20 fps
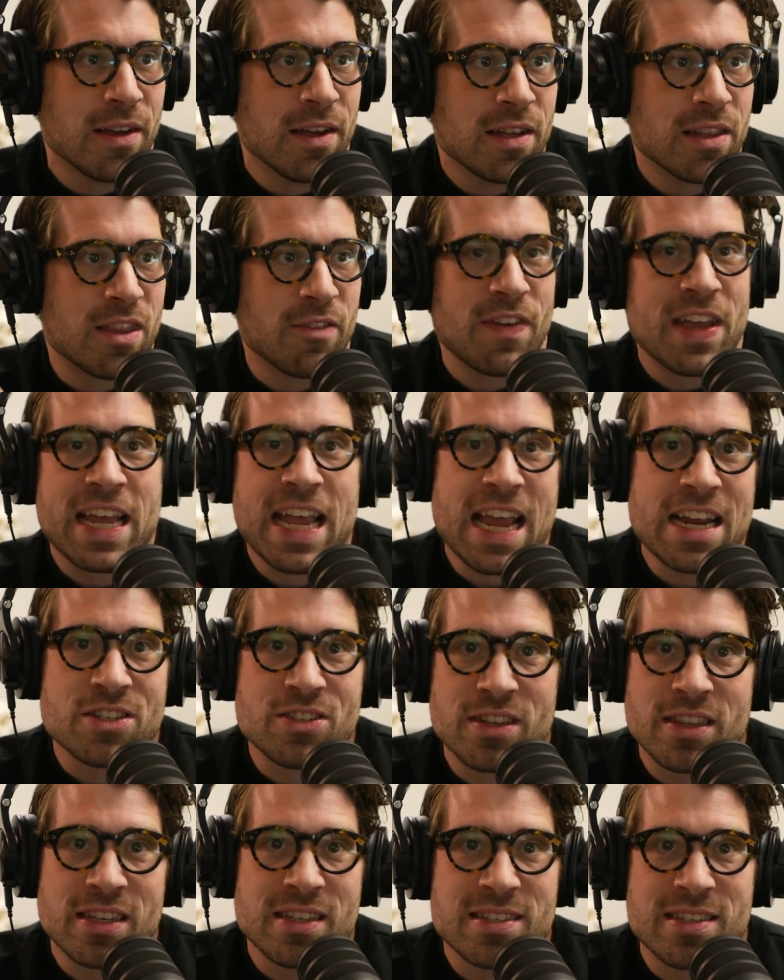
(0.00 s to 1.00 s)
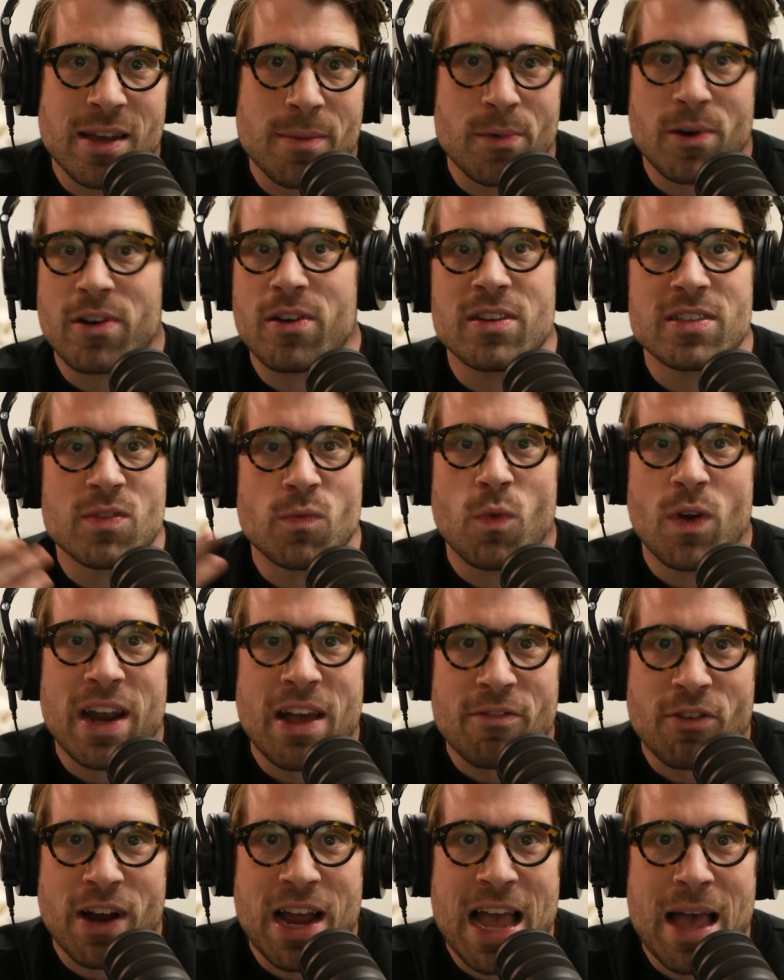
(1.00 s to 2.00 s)
the vacation this summer because of
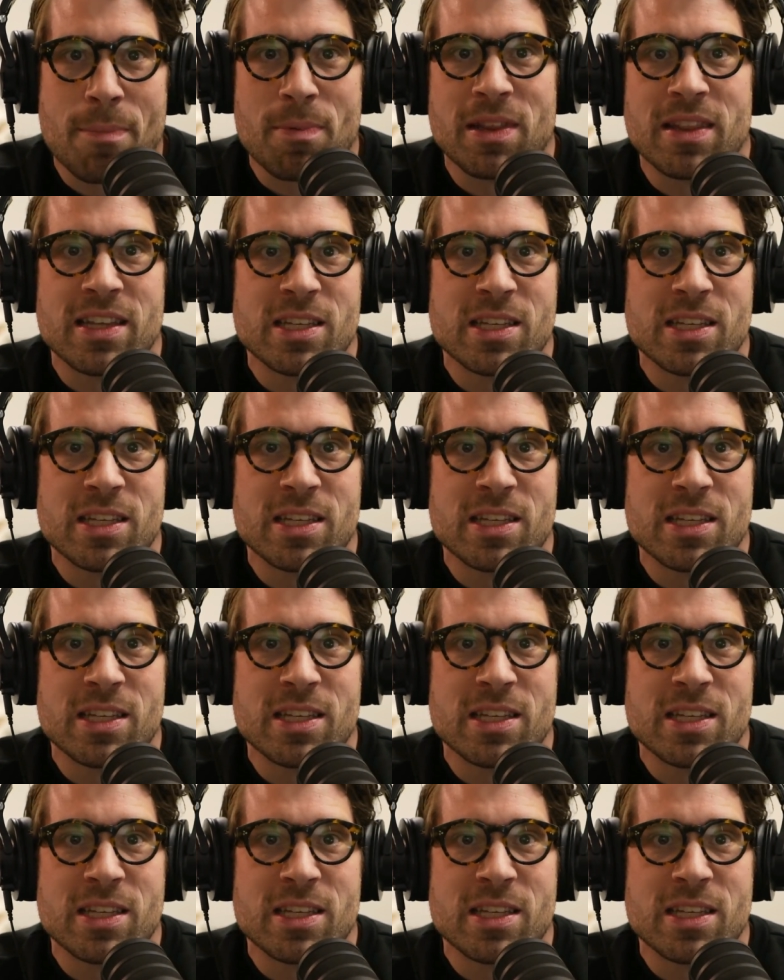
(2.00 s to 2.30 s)
whatever happened.